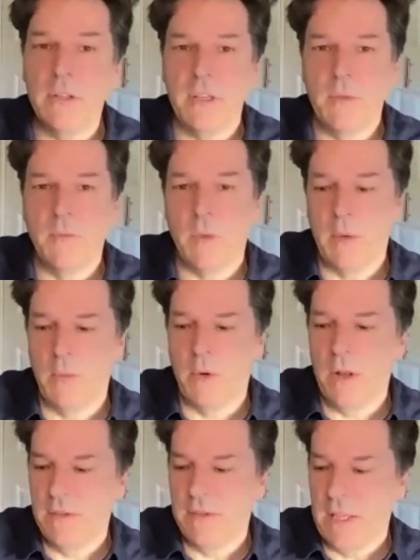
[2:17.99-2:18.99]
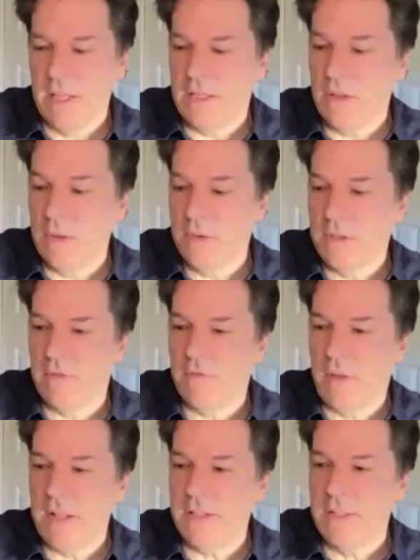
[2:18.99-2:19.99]
And one of the things I like to do as a
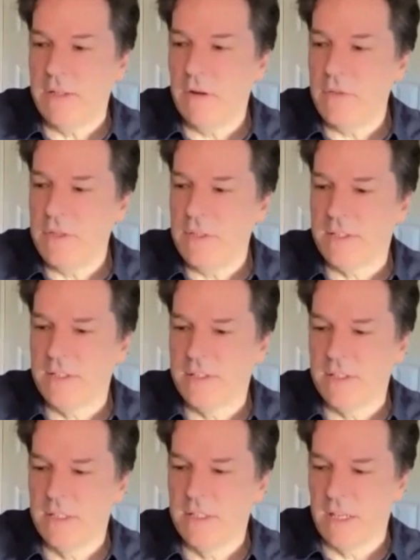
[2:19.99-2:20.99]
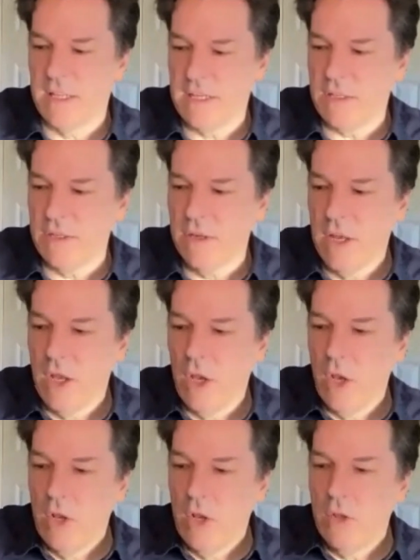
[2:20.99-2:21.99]
fantasy novelist is I like to
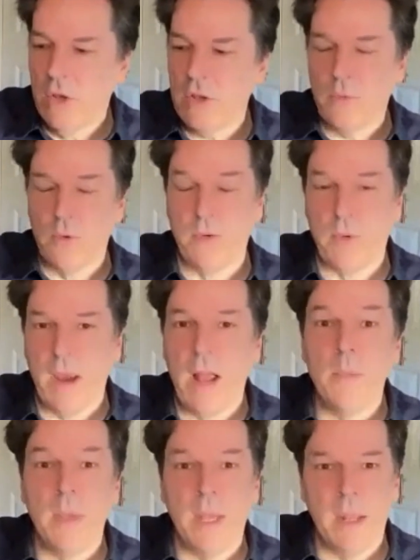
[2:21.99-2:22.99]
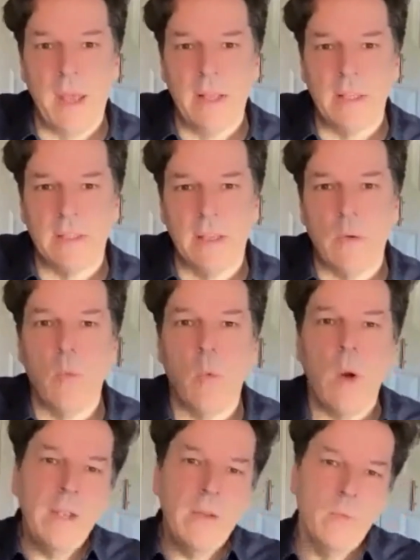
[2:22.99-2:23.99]
look at the world around me and ask, like,
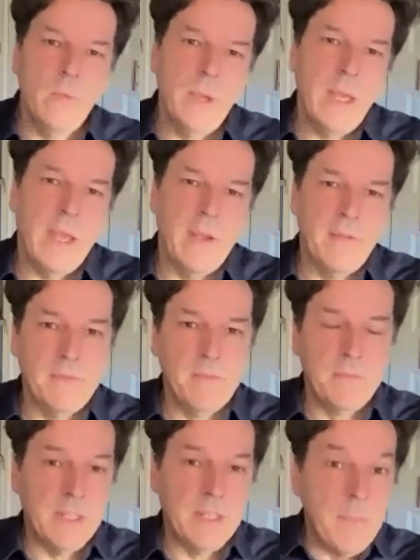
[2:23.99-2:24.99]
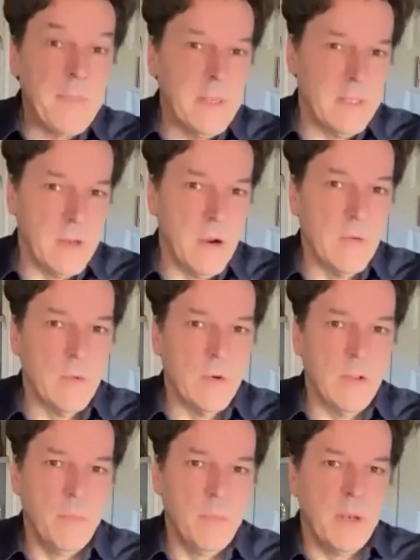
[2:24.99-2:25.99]
why do we have some things in our
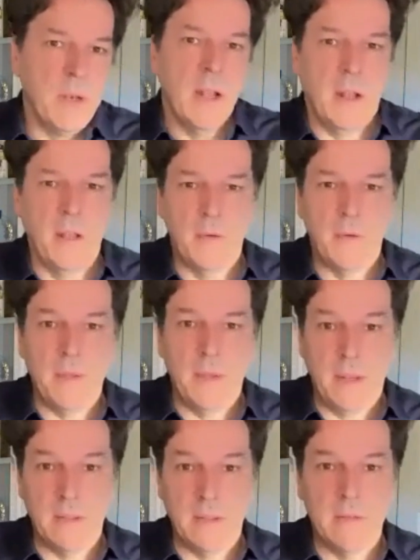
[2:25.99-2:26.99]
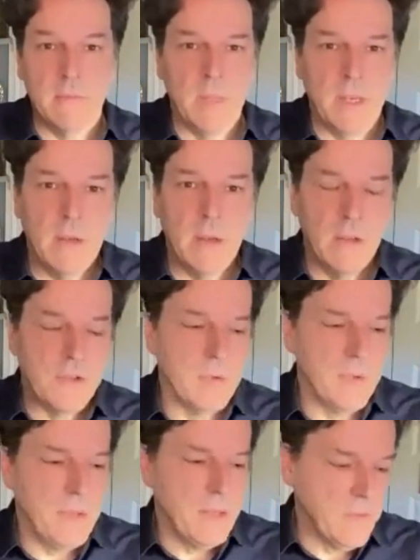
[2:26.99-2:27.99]
world but not other things, like
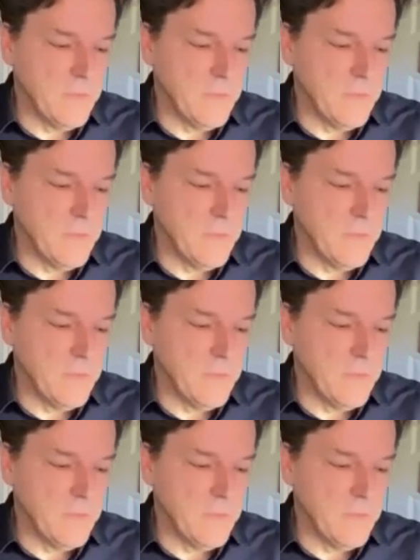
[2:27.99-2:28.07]
cultural things?